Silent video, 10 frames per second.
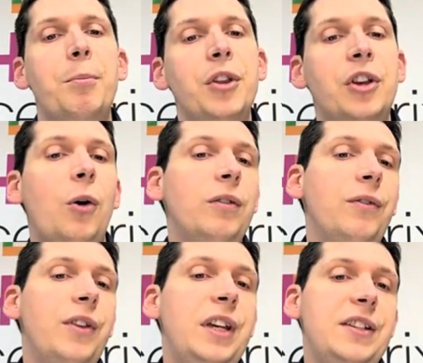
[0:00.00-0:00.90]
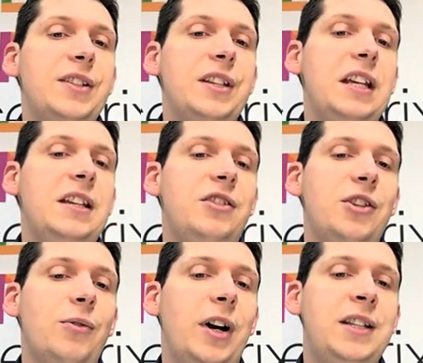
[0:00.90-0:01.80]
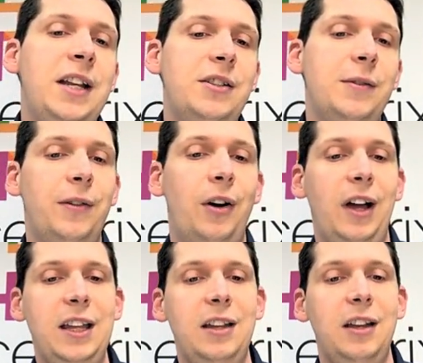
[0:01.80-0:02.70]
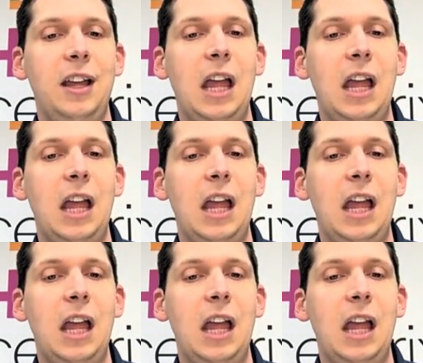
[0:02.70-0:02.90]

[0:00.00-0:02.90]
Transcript: But the goal of this is to identify